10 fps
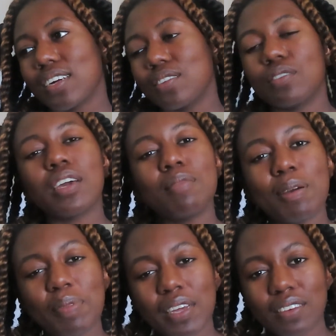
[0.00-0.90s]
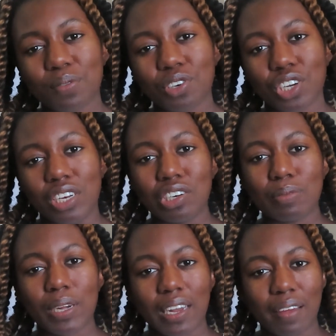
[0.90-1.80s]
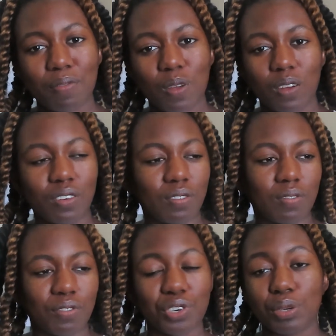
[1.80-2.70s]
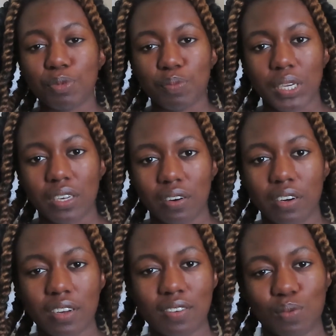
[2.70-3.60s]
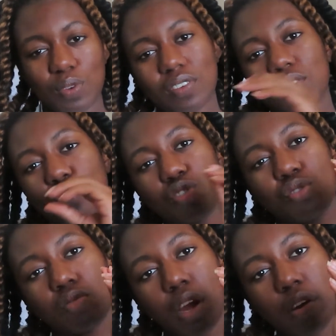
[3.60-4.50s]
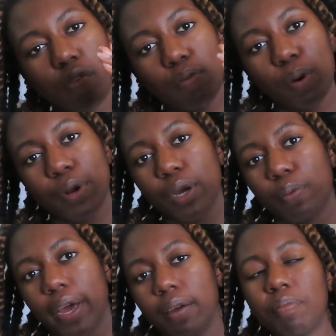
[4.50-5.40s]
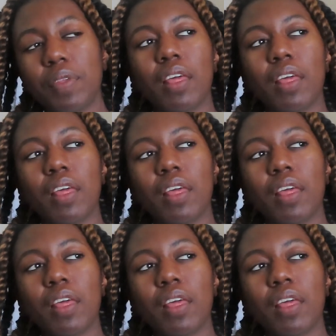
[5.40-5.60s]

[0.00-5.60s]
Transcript: So again, my plans were changing. My lifelong dream of being an artist was just kind of eroding away.